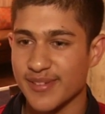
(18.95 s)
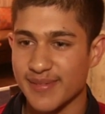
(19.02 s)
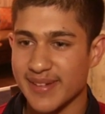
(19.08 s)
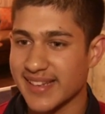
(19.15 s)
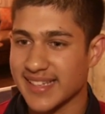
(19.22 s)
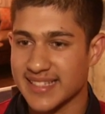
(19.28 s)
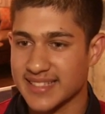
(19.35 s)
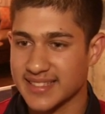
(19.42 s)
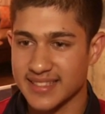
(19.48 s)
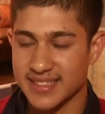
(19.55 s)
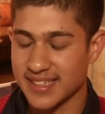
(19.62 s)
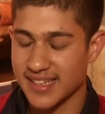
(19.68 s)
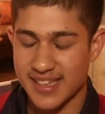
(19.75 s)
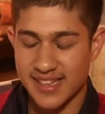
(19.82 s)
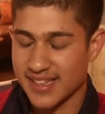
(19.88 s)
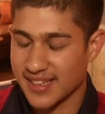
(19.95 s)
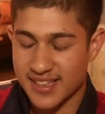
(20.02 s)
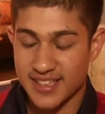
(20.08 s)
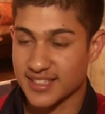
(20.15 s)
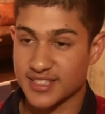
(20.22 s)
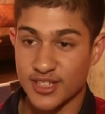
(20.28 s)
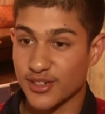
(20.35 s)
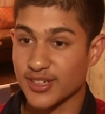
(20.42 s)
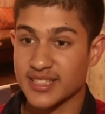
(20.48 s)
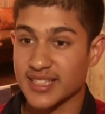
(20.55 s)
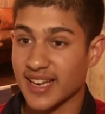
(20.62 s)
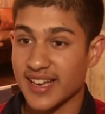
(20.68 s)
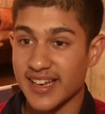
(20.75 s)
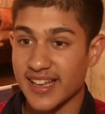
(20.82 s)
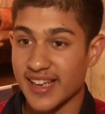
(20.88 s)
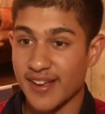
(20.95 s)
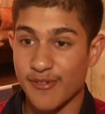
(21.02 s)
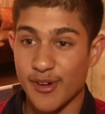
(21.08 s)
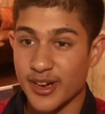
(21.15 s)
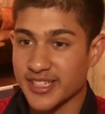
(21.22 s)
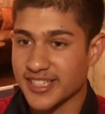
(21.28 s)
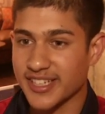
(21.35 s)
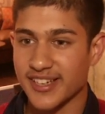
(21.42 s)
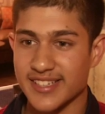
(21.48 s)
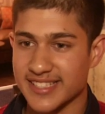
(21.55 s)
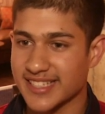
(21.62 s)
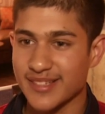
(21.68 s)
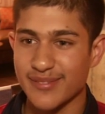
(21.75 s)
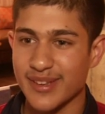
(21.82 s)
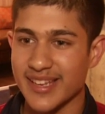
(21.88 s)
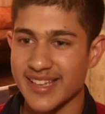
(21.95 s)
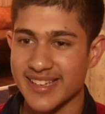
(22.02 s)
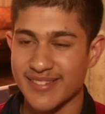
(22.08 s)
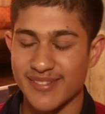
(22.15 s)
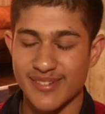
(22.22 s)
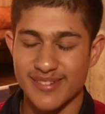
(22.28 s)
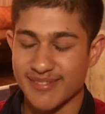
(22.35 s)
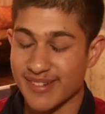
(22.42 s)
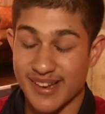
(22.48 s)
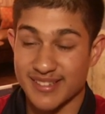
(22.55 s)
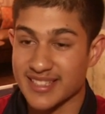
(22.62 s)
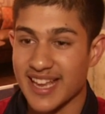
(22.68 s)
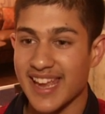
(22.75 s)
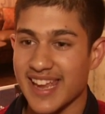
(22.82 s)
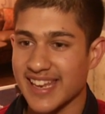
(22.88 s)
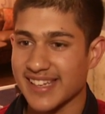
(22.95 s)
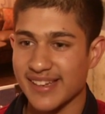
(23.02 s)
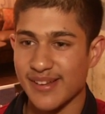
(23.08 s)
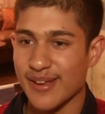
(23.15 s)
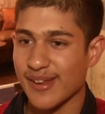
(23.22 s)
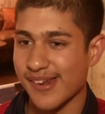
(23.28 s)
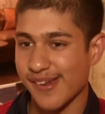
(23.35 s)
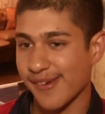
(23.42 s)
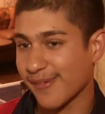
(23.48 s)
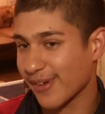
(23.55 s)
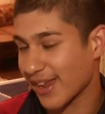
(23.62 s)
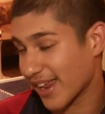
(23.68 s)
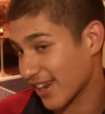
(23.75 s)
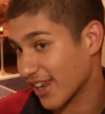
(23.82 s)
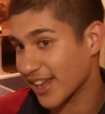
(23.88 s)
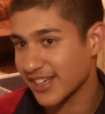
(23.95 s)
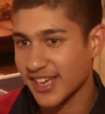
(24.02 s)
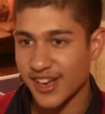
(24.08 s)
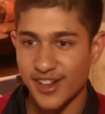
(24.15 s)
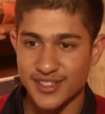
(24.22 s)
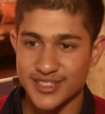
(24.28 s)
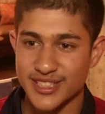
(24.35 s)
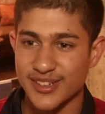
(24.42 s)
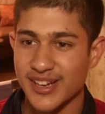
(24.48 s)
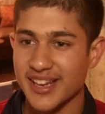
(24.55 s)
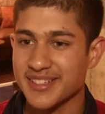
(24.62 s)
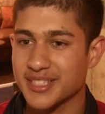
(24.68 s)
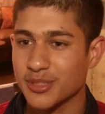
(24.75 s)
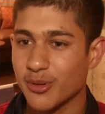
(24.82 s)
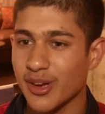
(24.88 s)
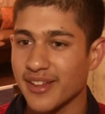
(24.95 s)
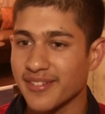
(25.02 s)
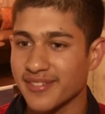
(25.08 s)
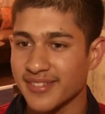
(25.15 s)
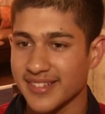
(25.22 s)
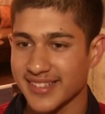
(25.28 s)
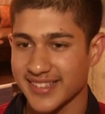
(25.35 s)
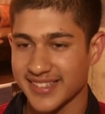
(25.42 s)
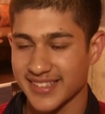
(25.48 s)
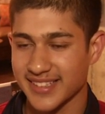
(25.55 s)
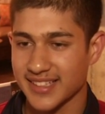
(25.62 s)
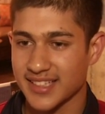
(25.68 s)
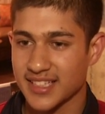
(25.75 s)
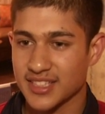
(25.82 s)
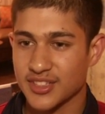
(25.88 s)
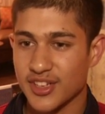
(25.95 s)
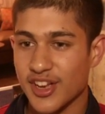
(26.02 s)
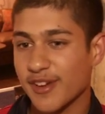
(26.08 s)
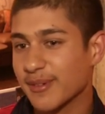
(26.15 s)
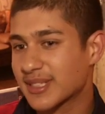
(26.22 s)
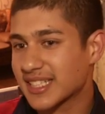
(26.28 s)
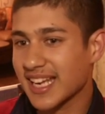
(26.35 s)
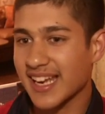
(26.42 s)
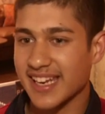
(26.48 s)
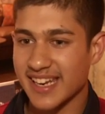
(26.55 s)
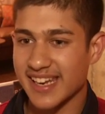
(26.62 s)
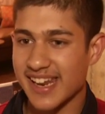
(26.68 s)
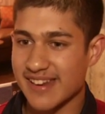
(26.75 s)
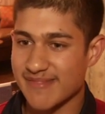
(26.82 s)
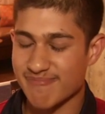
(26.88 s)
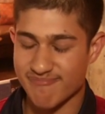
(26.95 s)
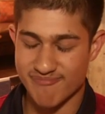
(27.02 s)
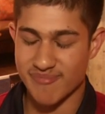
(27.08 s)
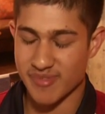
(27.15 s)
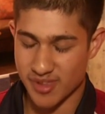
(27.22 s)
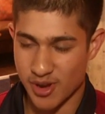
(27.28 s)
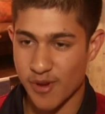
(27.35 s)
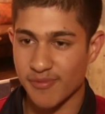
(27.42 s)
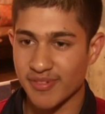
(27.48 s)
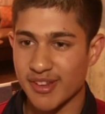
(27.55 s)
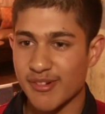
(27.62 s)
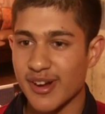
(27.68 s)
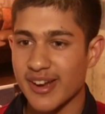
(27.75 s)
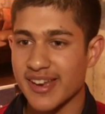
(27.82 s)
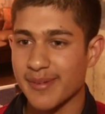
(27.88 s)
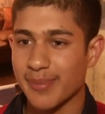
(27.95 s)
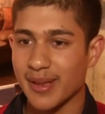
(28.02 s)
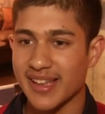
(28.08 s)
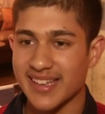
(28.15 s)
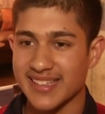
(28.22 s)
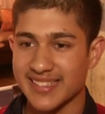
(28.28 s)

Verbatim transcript: I mean, it's so exciting. I watched it on TV when I was 8 and in London also when I was 12. So I'm excited and hopefully ready to play.